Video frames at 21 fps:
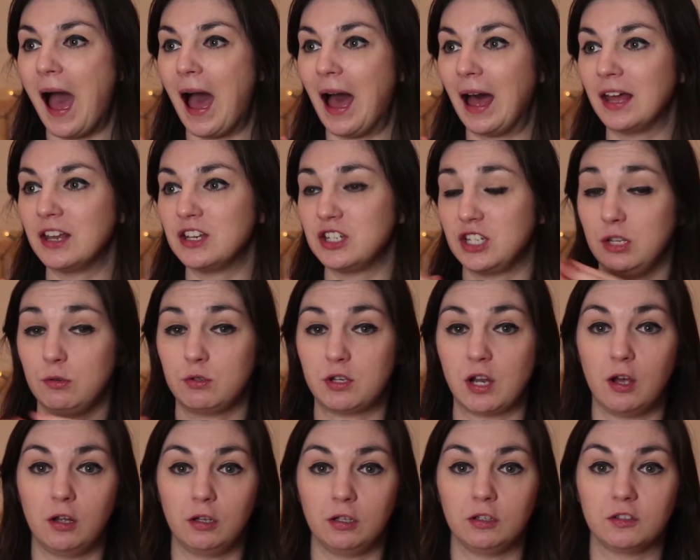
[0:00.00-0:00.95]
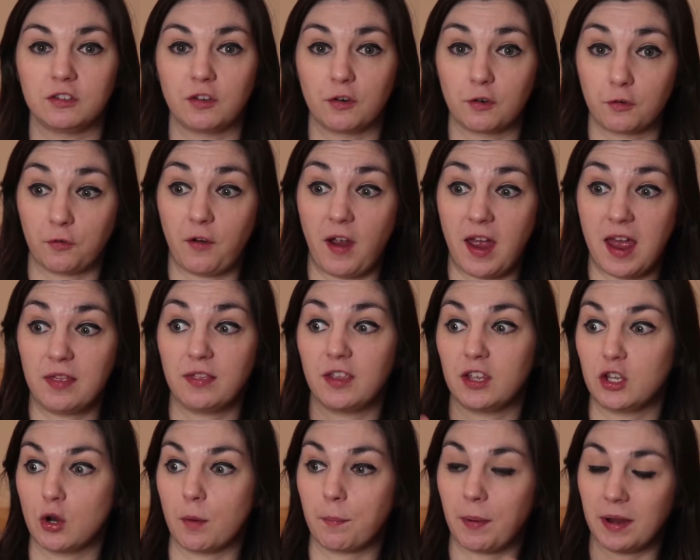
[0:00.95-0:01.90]
and you told your friend
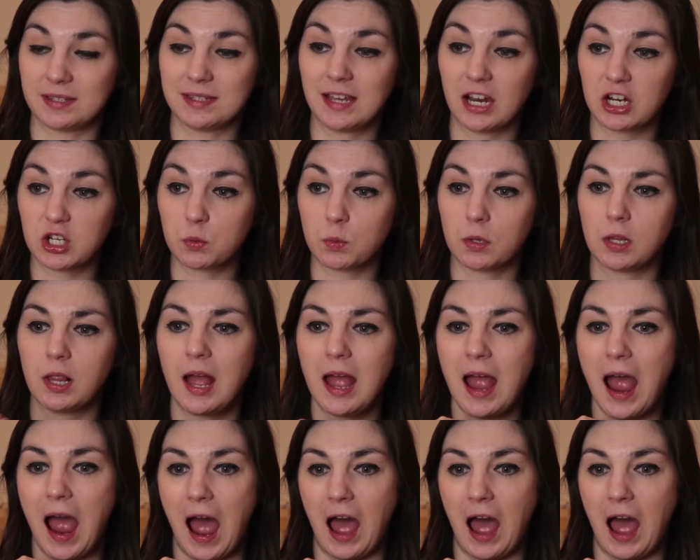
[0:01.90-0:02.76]
that you're bisexual,